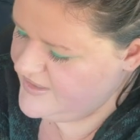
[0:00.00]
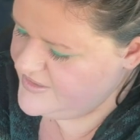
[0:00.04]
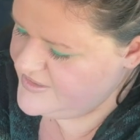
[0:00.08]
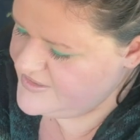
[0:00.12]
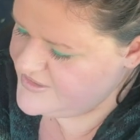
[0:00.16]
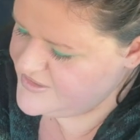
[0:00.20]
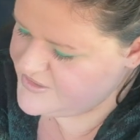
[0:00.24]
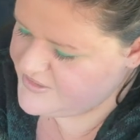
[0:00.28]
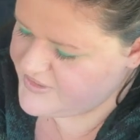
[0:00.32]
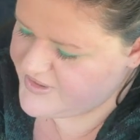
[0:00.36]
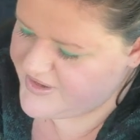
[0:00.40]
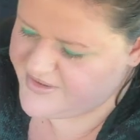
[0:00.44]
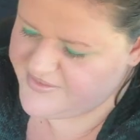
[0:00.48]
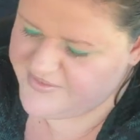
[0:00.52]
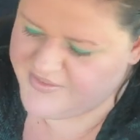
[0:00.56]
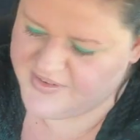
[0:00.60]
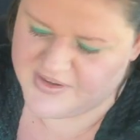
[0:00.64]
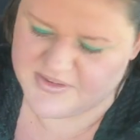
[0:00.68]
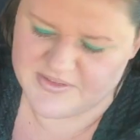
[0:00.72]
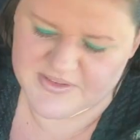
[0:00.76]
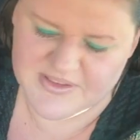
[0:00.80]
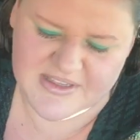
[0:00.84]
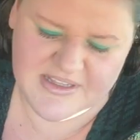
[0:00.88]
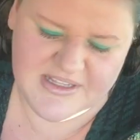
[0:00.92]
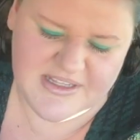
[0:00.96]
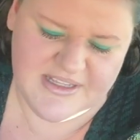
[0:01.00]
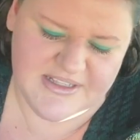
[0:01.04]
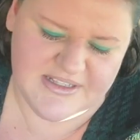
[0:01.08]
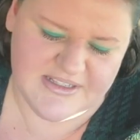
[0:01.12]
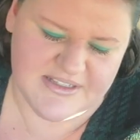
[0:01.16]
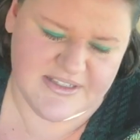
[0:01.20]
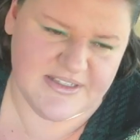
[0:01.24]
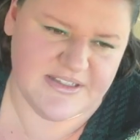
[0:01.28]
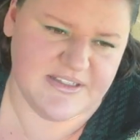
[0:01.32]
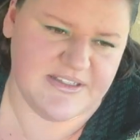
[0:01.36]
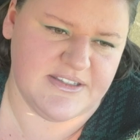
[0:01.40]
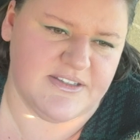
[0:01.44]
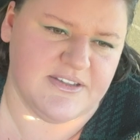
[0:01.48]
So I found
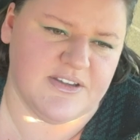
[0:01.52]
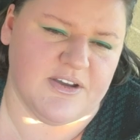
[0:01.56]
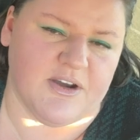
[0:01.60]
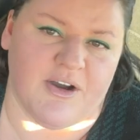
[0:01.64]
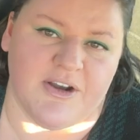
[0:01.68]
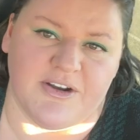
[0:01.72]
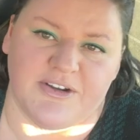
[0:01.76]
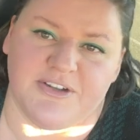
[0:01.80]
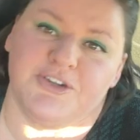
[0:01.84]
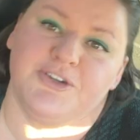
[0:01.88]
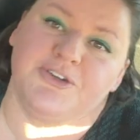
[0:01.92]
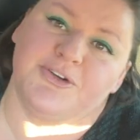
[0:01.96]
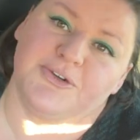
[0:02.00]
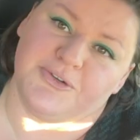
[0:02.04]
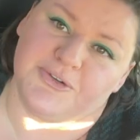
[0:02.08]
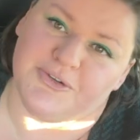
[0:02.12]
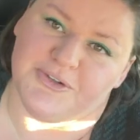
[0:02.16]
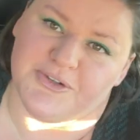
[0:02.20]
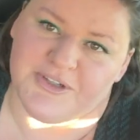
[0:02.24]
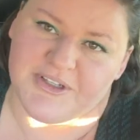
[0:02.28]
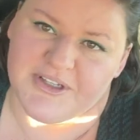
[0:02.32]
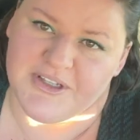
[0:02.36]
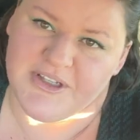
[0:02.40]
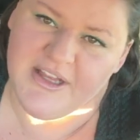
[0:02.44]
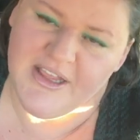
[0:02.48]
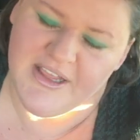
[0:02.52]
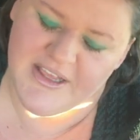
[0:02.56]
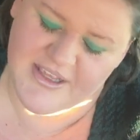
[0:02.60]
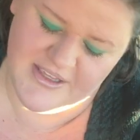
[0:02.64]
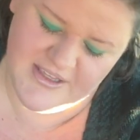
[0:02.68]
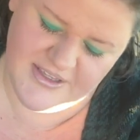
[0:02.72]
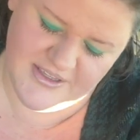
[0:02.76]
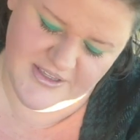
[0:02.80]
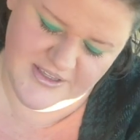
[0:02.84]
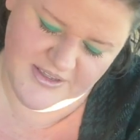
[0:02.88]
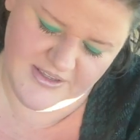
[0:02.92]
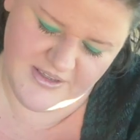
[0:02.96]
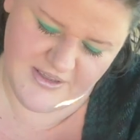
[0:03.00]
these on Google,
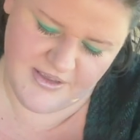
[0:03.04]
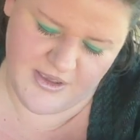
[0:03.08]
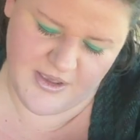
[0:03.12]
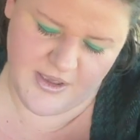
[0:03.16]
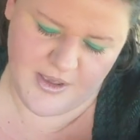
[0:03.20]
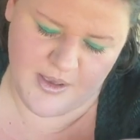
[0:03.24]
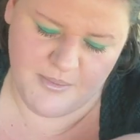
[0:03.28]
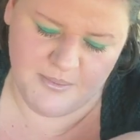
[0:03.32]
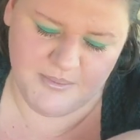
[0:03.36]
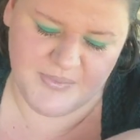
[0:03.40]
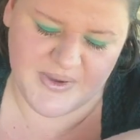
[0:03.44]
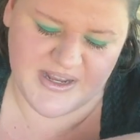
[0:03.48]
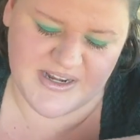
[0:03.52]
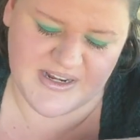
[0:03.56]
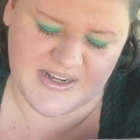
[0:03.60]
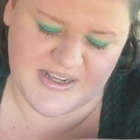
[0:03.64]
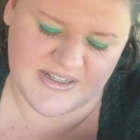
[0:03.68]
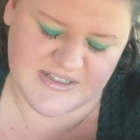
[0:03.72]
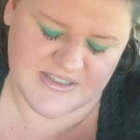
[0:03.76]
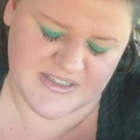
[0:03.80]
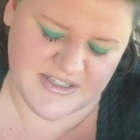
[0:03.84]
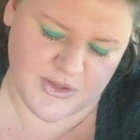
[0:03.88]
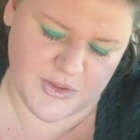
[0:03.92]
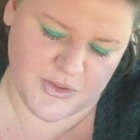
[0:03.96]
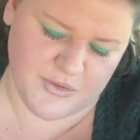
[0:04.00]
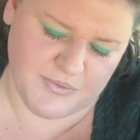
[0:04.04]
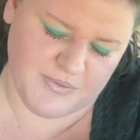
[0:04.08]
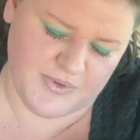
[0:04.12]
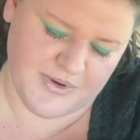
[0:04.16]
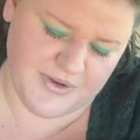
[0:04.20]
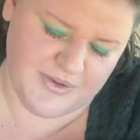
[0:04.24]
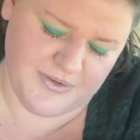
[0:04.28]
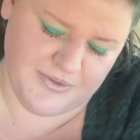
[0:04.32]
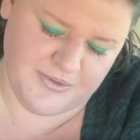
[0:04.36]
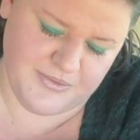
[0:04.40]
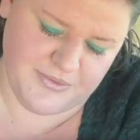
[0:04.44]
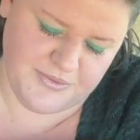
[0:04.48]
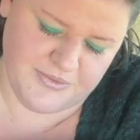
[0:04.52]
but it's
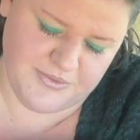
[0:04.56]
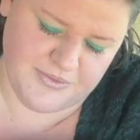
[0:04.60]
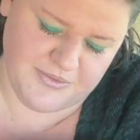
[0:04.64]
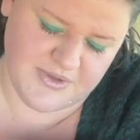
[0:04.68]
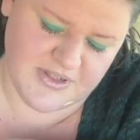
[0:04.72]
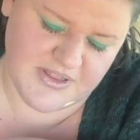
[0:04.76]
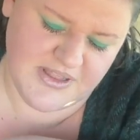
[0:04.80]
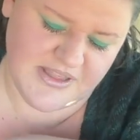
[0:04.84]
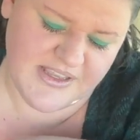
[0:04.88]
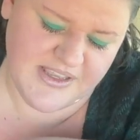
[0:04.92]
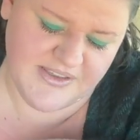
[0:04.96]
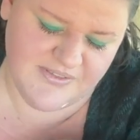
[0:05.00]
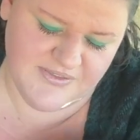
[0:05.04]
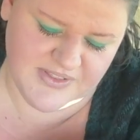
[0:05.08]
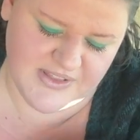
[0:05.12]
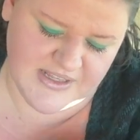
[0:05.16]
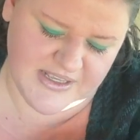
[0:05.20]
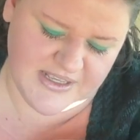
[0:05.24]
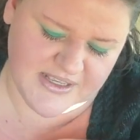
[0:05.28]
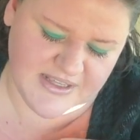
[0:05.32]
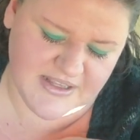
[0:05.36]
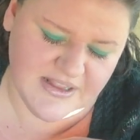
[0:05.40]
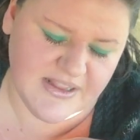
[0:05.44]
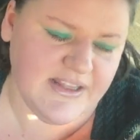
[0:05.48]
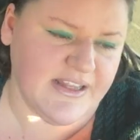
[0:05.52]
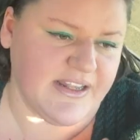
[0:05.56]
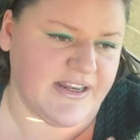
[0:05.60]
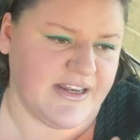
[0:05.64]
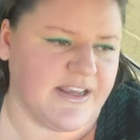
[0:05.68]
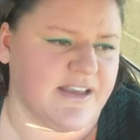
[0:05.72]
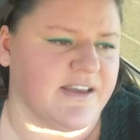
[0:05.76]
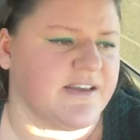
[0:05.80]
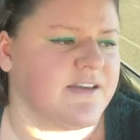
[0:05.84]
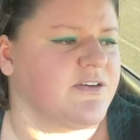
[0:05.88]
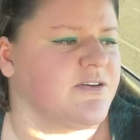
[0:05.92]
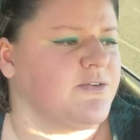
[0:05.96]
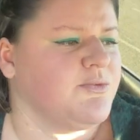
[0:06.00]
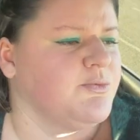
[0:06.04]
through Cleveland
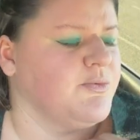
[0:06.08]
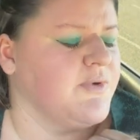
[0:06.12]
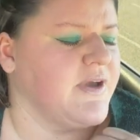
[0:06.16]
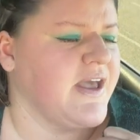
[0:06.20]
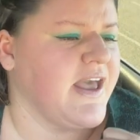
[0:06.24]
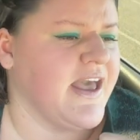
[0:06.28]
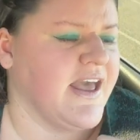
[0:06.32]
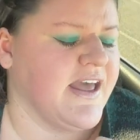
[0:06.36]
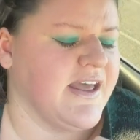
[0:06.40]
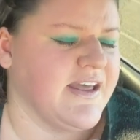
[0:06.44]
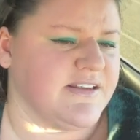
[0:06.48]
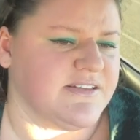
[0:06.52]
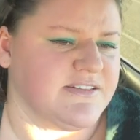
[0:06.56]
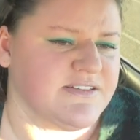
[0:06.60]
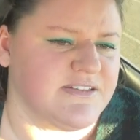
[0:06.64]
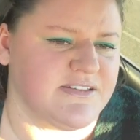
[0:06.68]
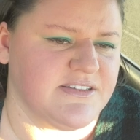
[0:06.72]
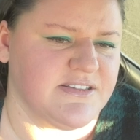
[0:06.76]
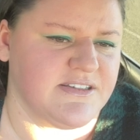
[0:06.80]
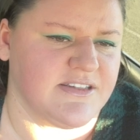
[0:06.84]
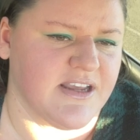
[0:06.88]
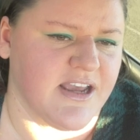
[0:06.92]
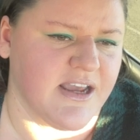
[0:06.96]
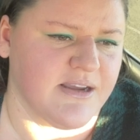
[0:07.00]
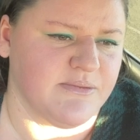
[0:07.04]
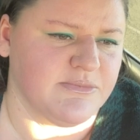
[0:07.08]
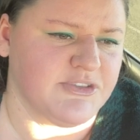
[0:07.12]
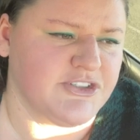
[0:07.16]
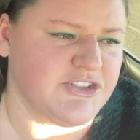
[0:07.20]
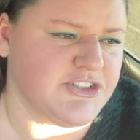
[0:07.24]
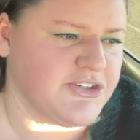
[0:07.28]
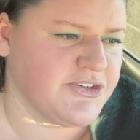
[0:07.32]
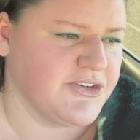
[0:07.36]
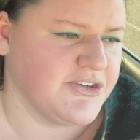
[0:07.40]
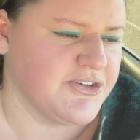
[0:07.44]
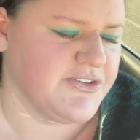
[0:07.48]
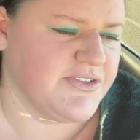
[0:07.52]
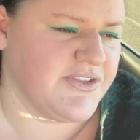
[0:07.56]
Clinic. And I'm
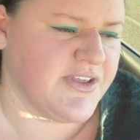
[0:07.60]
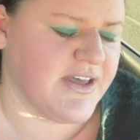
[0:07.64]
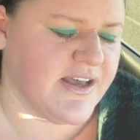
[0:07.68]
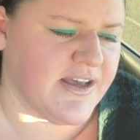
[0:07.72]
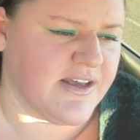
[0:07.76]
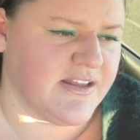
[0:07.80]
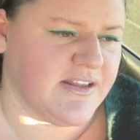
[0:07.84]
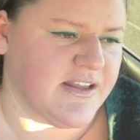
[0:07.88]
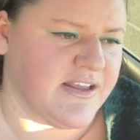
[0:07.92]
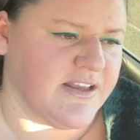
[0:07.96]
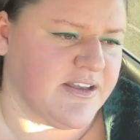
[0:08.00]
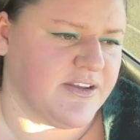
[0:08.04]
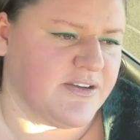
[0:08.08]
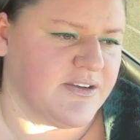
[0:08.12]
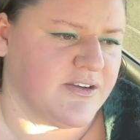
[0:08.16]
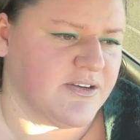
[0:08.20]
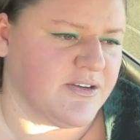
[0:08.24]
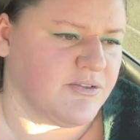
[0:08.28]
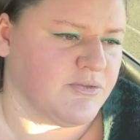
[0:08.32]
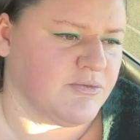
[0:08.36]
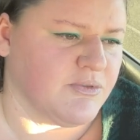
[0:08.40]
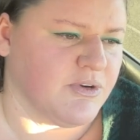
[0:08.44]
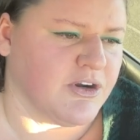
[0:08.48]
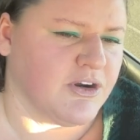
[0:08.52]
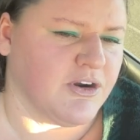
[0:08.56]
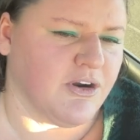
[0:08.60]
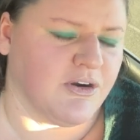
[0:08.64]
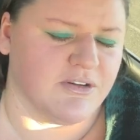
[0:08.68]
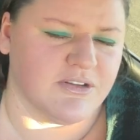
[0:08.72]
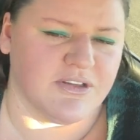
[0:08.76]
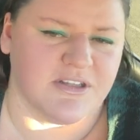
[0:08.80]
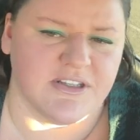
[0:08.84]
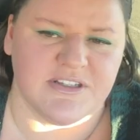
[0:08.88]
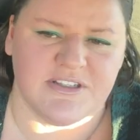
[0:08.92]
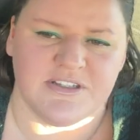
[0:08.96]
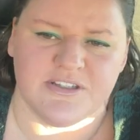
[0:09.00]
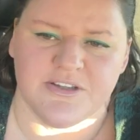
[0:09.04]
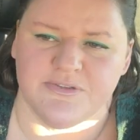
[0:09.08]
sure that, like,
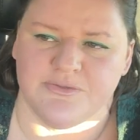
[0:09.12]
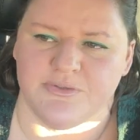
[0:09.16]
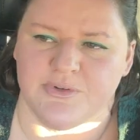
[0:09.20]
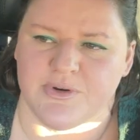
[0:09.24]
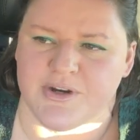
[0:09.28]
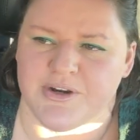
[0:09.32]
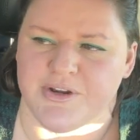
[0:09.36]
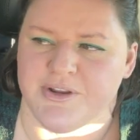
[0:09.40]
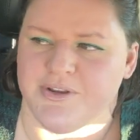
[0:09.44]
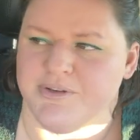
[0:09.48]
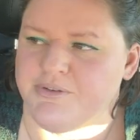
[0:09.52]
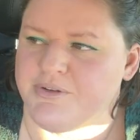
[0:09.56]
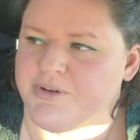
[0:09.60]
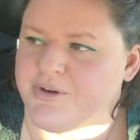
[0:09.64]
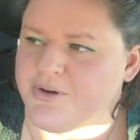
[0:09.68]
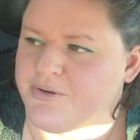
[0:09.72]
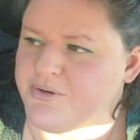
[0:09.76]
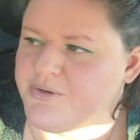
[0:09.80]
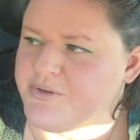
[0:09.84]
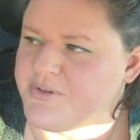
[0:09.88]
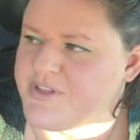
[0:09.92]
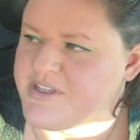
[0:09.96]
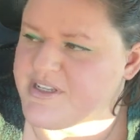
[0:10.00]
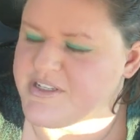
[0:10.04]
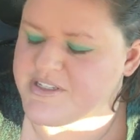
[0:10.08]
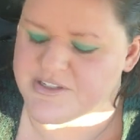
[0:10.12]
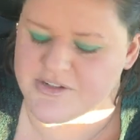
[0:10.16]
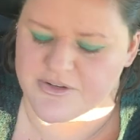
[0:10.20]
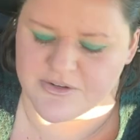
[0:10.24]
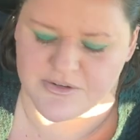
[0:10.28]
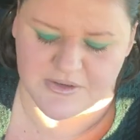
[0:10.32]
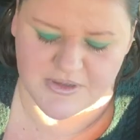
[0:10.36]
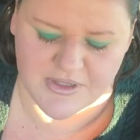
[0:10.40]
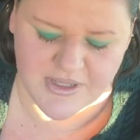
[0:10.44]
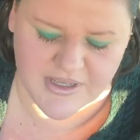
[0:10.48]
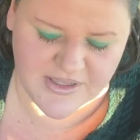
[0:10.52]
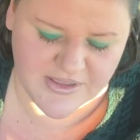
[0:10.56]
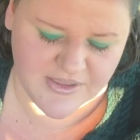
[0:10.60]
regardless of where you go, these are,
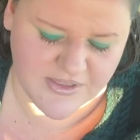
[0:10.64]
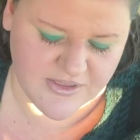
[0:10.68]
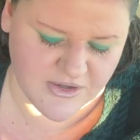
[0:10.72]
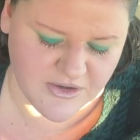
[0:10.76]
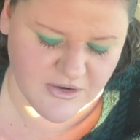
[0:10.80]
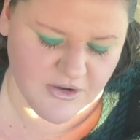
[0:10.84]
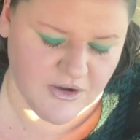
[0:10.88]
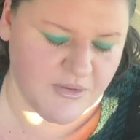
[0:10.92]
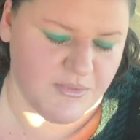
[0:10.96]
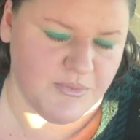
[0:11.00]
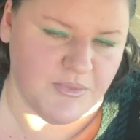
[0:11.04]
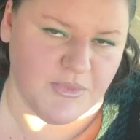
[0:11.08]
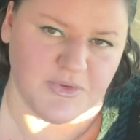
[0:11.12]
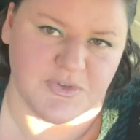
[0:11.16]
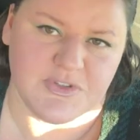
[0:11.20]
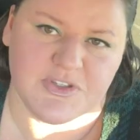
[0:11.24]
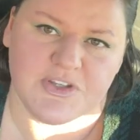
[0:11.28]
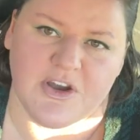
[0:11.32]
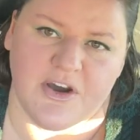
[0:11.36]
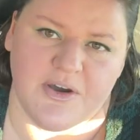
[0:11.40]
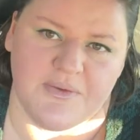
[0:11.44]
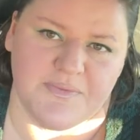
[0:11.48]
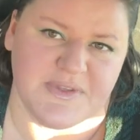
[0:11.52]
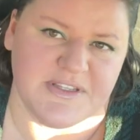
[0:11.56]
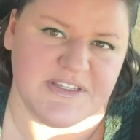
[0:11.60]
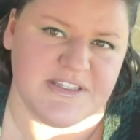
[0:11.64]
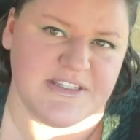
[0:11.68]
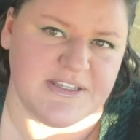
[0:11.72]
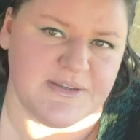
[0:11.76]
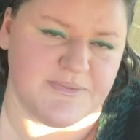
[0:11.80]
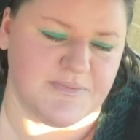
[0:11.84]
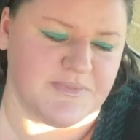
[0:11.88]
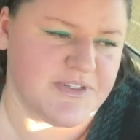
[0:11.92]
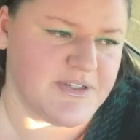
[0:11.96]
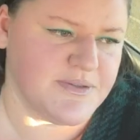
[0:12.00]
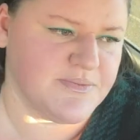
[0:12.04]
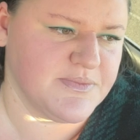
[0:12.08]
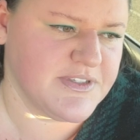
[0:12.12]
like, the most common
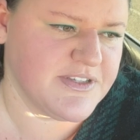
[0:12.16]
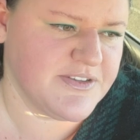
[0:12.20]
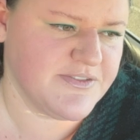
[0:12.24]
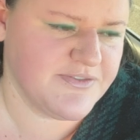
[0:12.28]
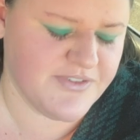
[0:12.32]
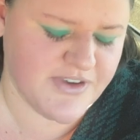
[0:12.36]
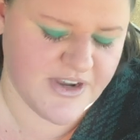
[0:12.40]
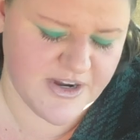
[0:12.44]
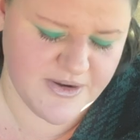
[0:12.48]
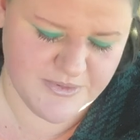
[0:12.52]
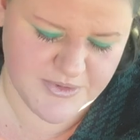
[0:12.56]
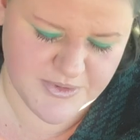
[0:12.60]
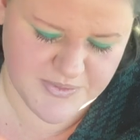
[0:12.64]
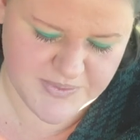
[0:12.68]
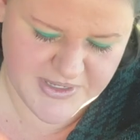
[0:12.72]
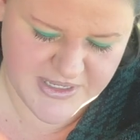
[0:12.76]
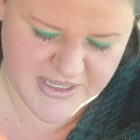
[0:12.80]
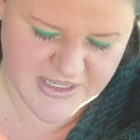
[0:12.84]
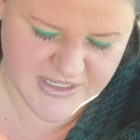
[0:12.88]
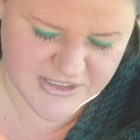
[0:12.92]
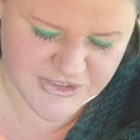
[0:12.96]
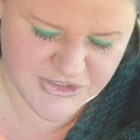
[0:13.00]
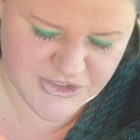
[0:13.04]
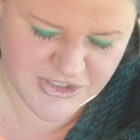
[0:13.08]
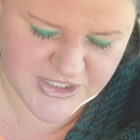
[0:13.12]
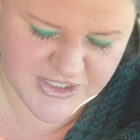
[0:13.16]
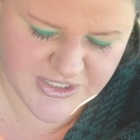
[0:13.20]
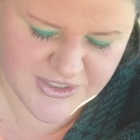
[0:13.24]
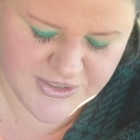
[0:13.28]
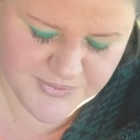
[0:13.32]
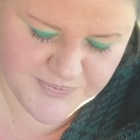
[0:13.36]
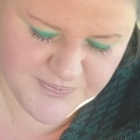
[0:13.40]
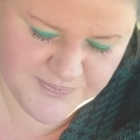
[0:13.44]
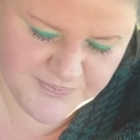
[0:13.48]
symptoms of fibromyalgia.